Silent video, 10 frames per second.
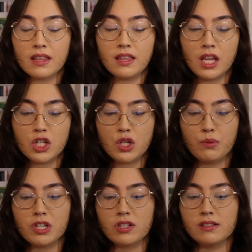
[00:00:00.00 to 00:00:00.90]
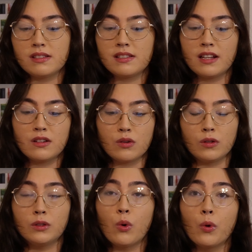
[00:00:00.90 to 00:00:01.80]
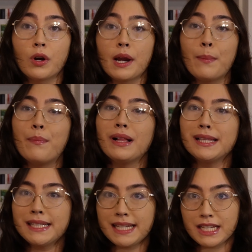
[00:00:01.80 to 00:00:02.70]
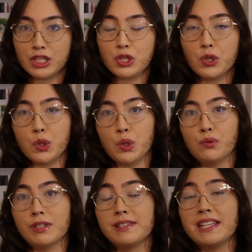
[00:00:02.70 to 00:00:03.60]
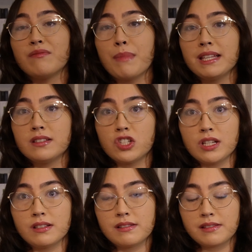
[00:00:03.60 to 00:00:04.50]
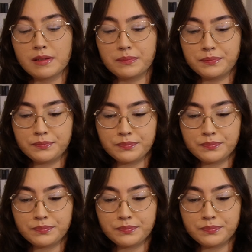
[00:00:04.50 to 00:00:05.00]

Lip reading: the intuition signal or ability to receive messages.